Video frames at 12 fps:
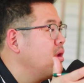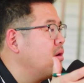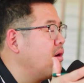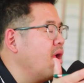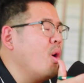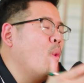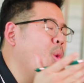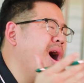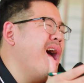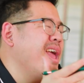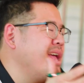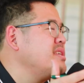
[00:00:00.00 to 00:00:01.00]
Right?
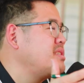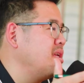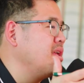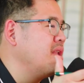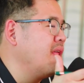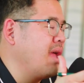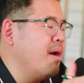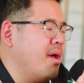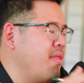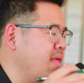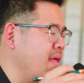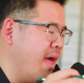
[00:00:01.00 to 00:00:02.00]
Why is it like?"
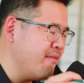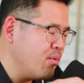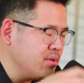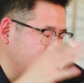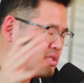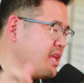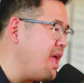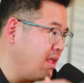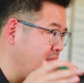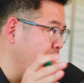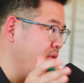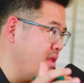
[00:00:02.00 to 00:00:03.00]
And everyone's saying
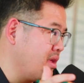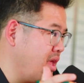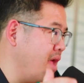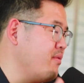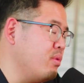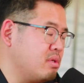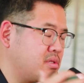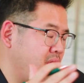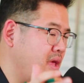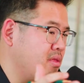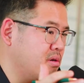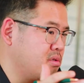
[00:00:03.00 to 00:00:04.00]
they're finicky. Everyone's
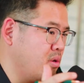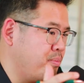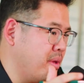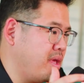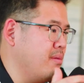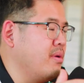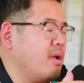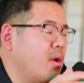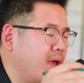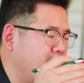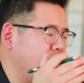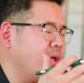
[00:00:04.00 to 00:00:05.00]
saying they're so picky. I'm like,
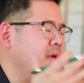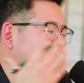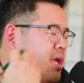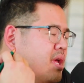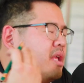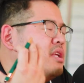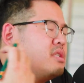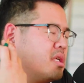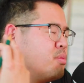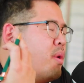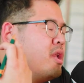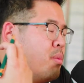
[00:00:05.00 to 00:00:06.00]
"Can you just
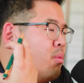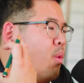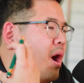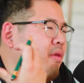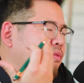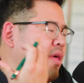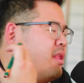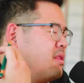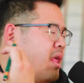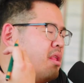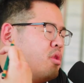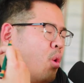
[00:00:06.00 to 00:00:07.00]
explain to me why?" They
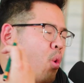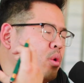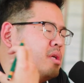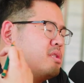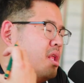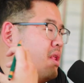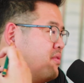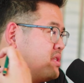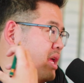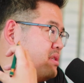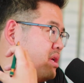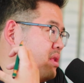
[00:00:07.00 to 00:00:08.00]
told us they love this
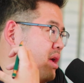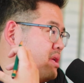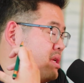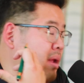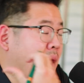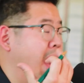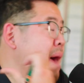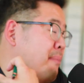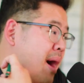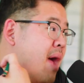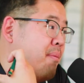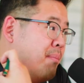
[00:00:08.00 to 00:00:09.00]
asset class, and
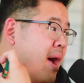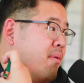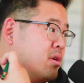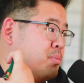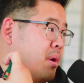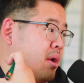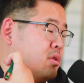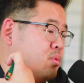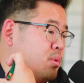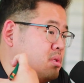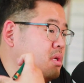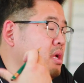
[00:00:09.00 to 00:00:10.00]
my response
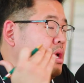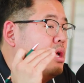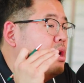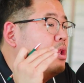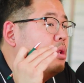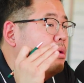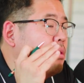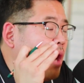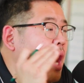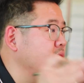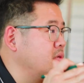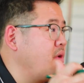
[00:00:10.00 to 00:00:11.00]
was
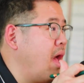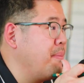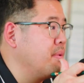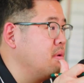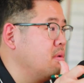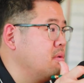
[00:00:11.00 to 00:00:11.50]
cost of capital.